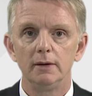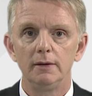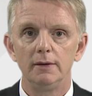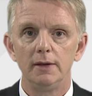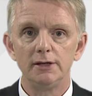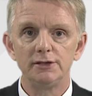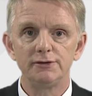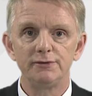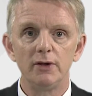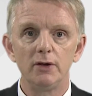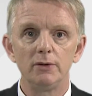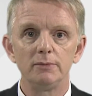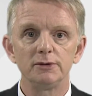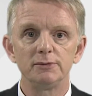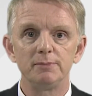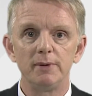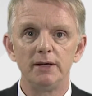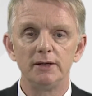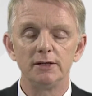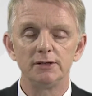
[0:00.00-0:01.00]
This film's
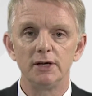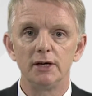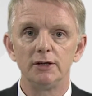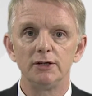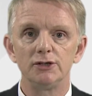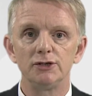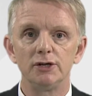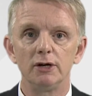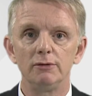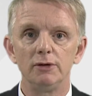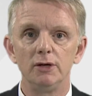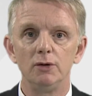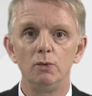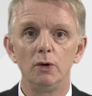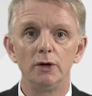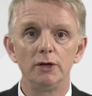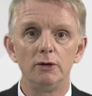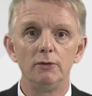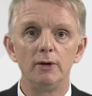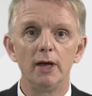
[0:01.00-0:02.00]
been designed to show you
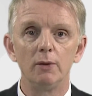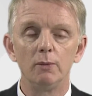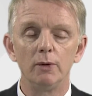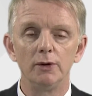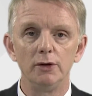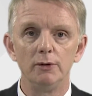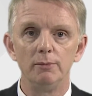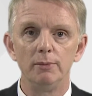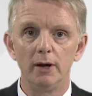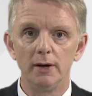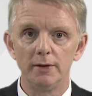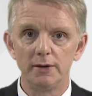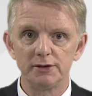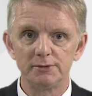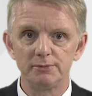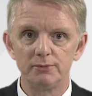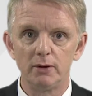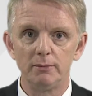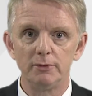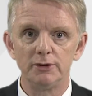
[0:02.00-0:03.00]
what you get when you buy the
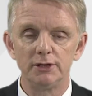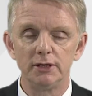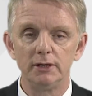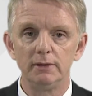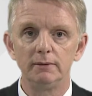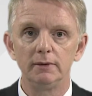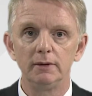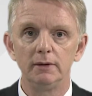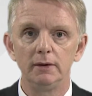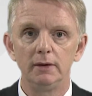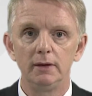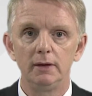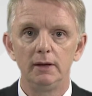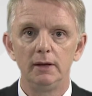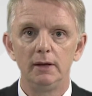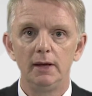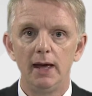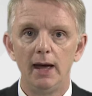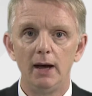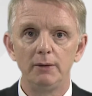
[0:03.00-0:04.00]
spirometer,
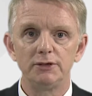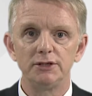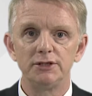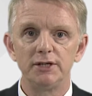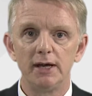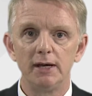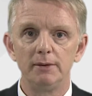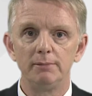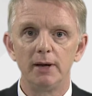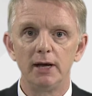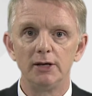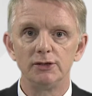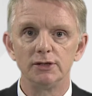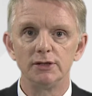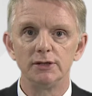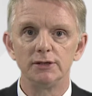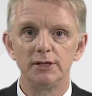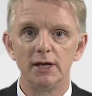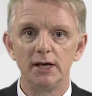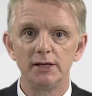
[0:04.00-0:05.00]
how to take
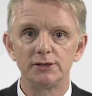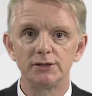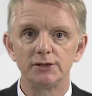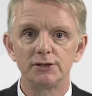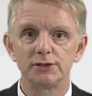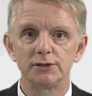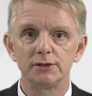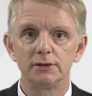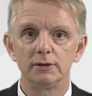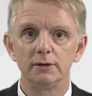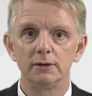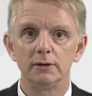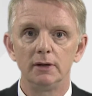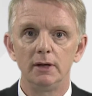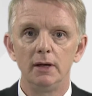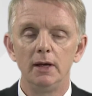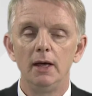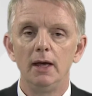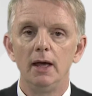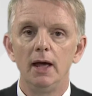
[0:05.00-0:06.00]
patient tests,
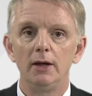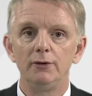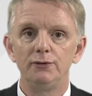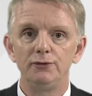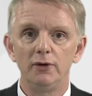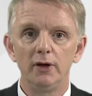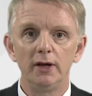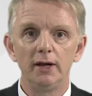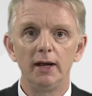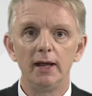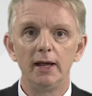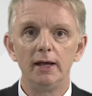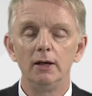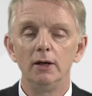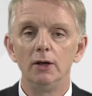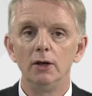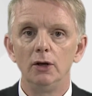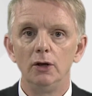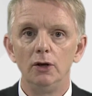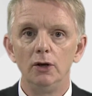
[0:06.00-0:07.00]
and finally
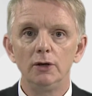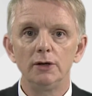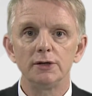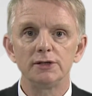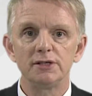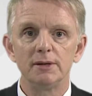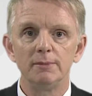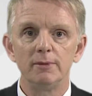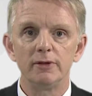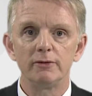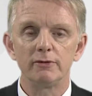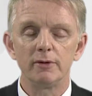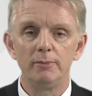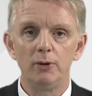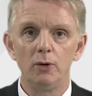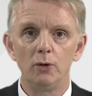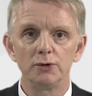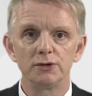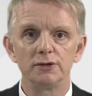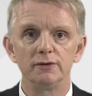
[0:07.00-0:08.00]
look at some of the
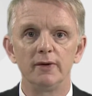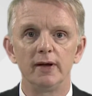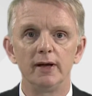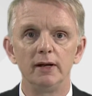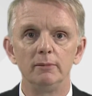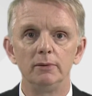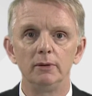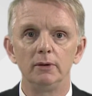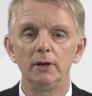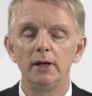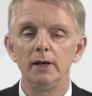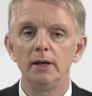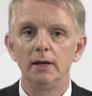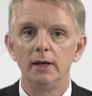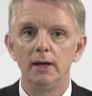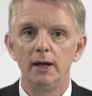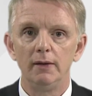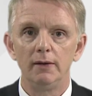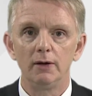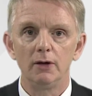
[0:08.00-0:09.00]
reports available
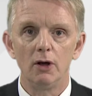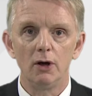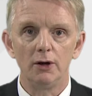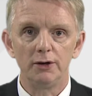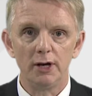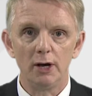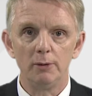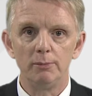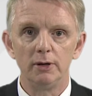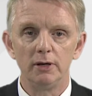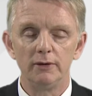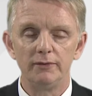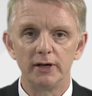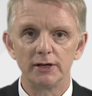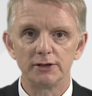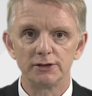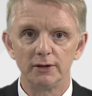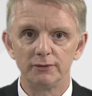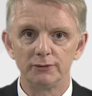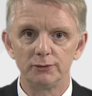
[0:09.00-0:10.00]
in the
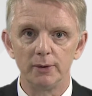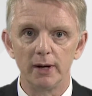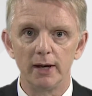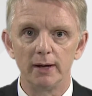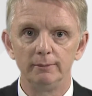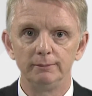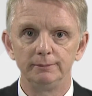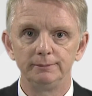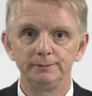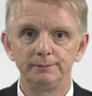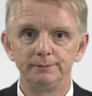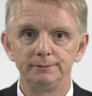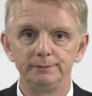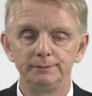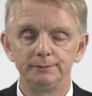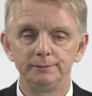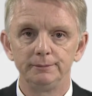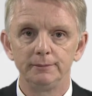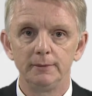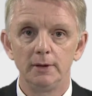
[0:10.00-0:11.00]
CardioPerfect software.
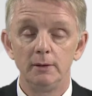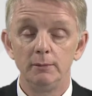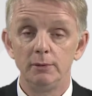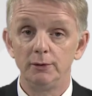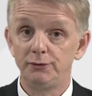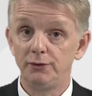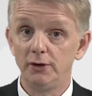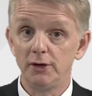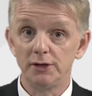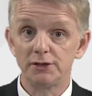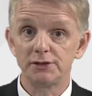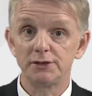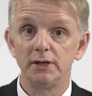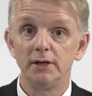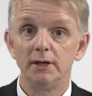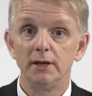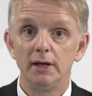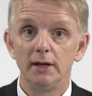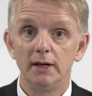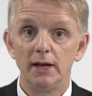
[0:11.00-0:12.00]
But first,
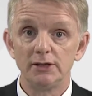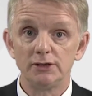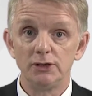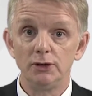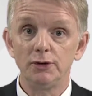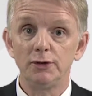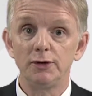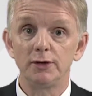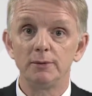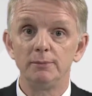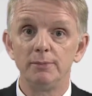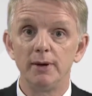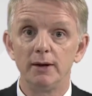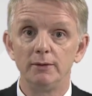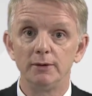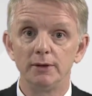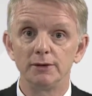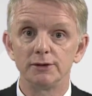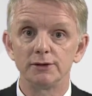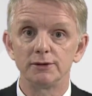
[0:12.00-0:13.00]
let's look at the
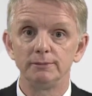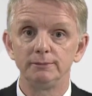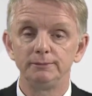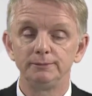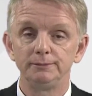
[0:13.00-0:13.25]
components.